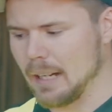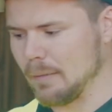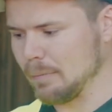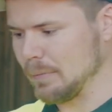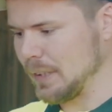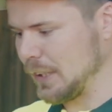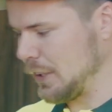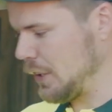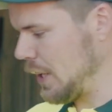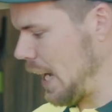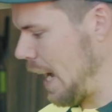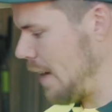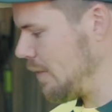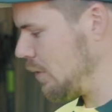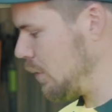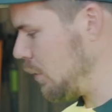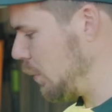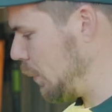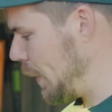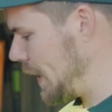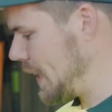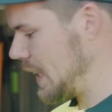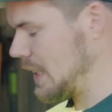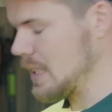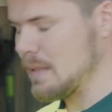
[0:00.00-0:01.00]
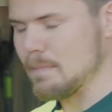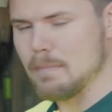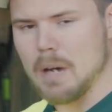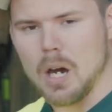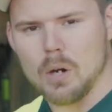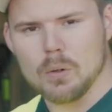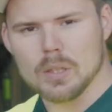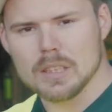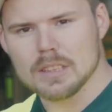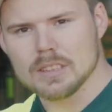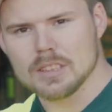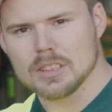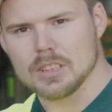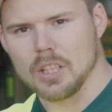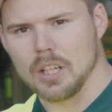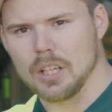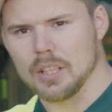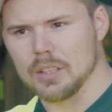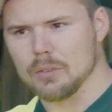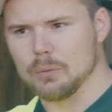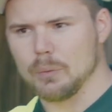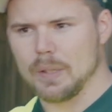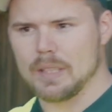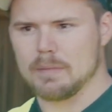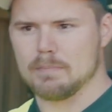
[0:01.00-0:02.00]
that you have within the mowers.
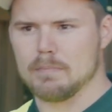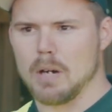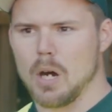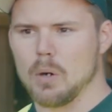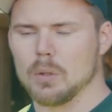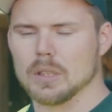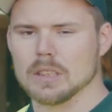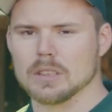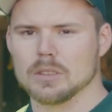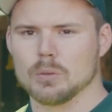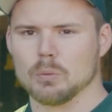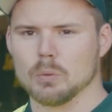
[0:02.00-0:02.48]
So with mowers,